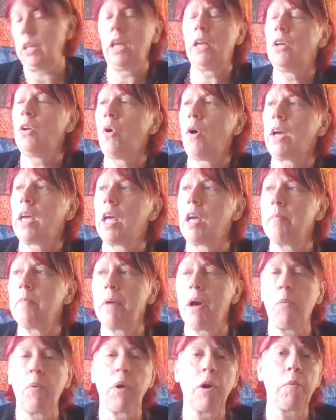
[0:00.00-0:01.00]
talking
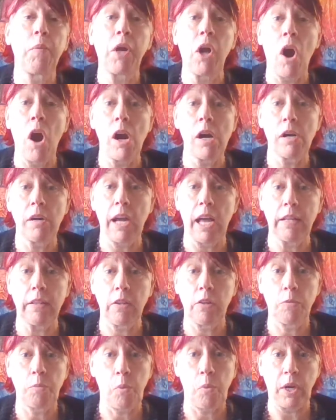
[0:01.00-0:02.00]
about where we are at
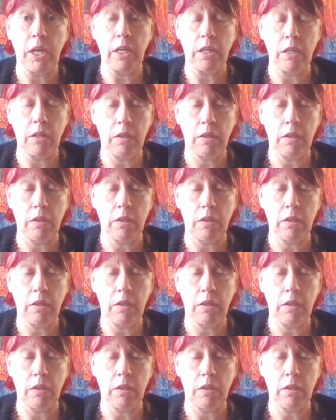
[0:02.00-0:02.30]
this point